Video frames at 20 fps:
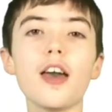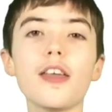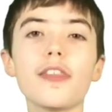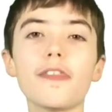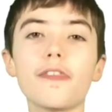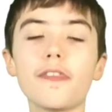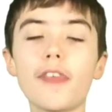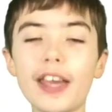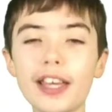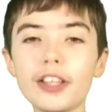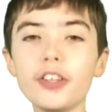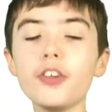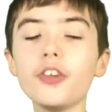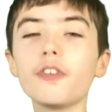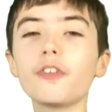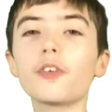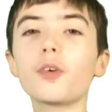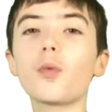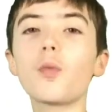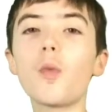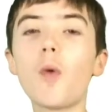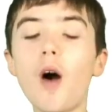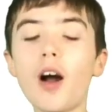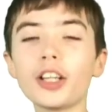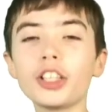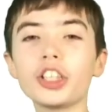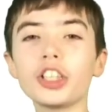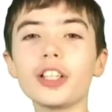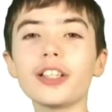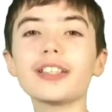Thank you for
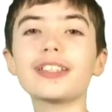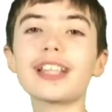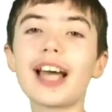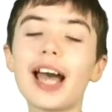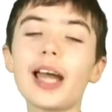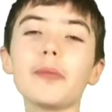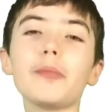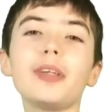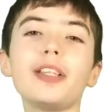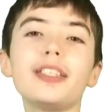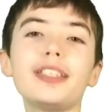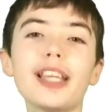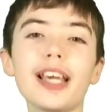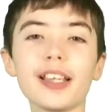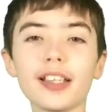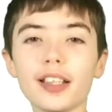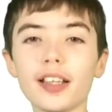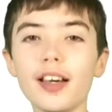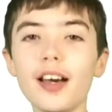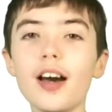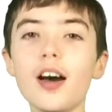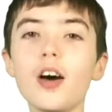watching Timely Tech.